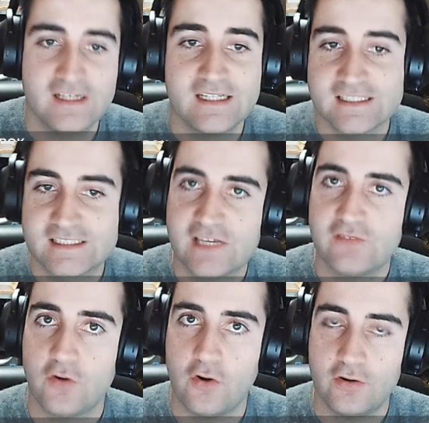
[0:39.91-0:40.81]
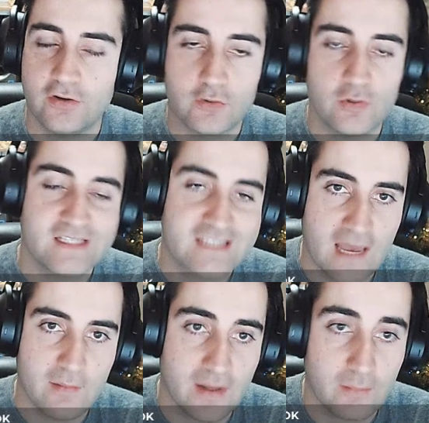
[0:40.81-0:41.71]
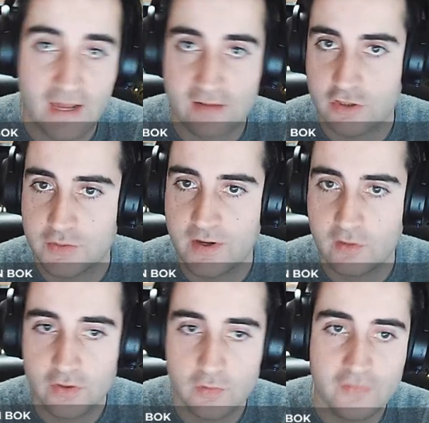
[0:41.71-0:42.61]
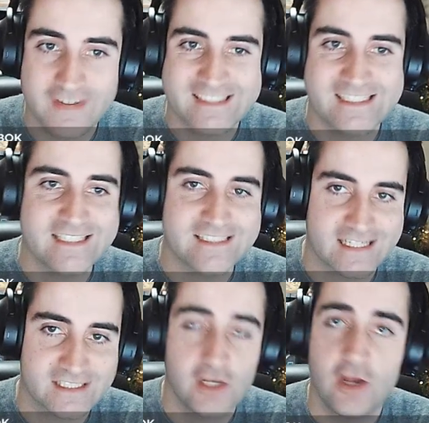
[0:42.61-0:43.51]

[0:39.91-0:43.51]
c4, the queen's gambit, and black responded with move c6,